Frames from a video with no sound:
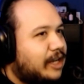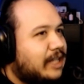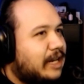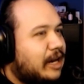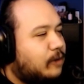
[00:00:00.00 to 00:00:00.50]

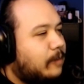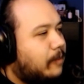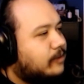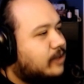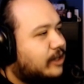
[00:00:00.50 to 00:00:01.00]
and then I heard my
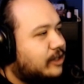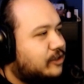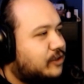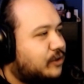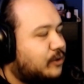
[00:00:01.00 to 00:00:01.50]
mom
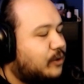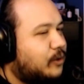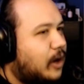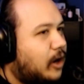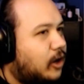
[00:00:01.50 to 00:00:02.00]
talking
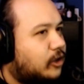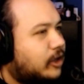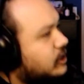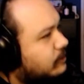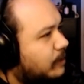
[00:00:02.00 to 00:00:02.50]
to our
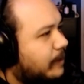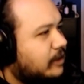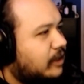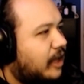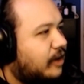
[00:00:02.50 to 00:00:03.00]
customer
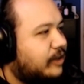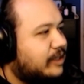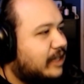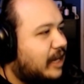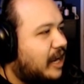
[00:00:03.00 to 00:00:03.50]
about the lottery
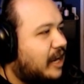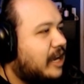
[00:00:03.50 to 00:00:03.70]
today,